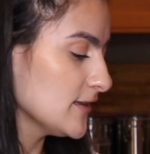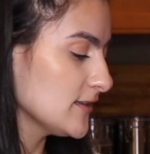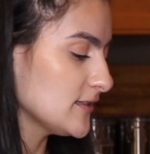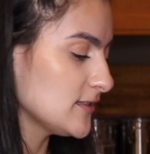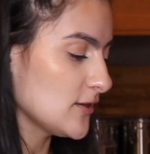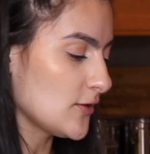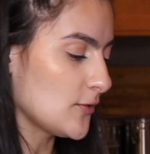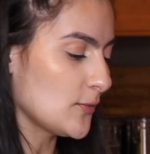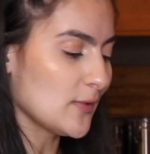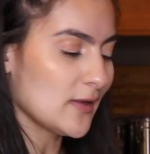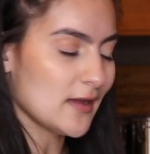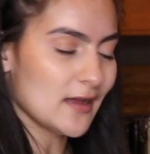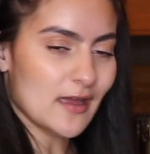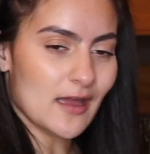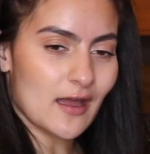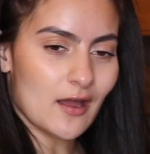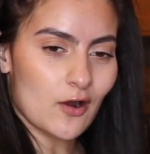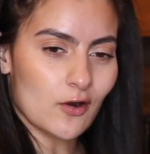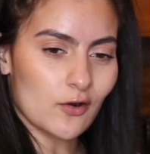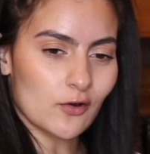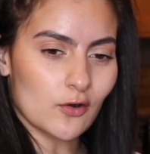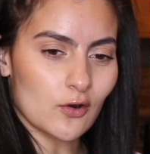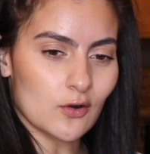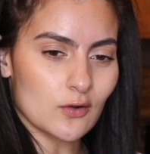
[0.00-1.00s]
So we
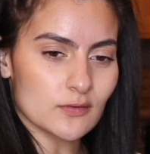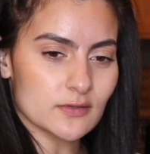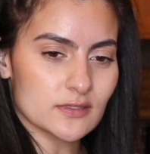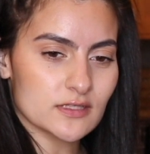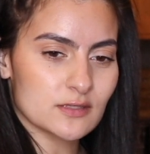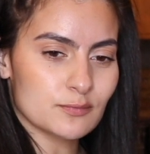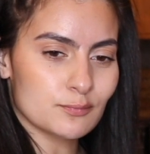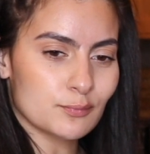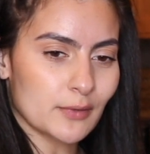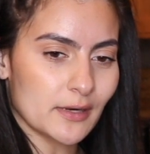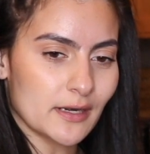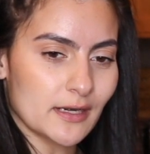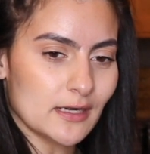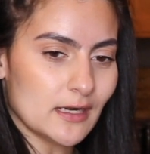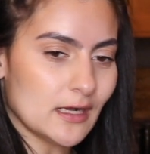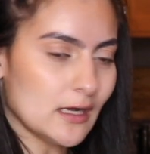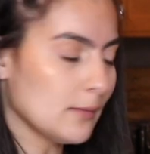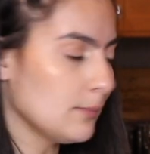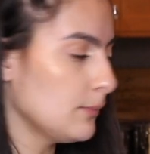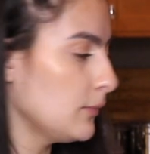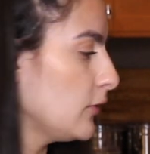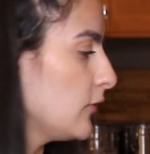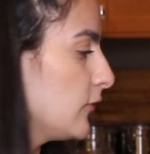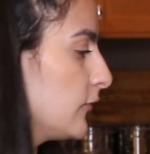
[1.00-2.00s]
are all sprayed
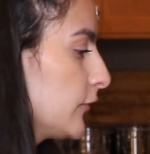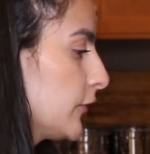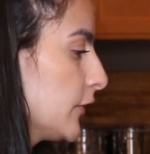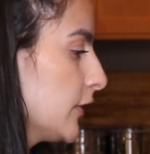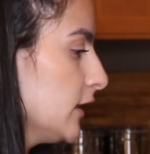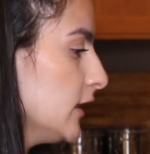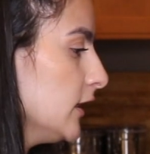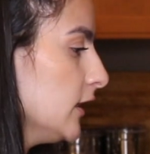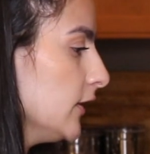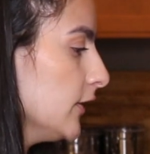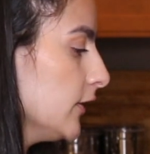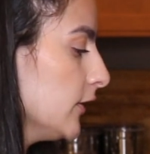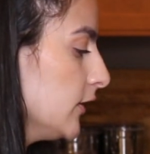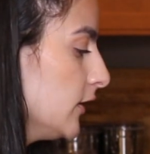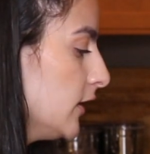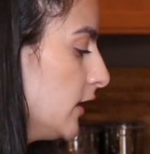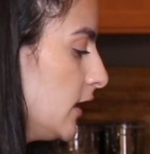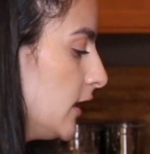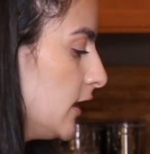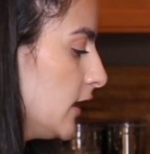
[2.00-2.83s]
up over here.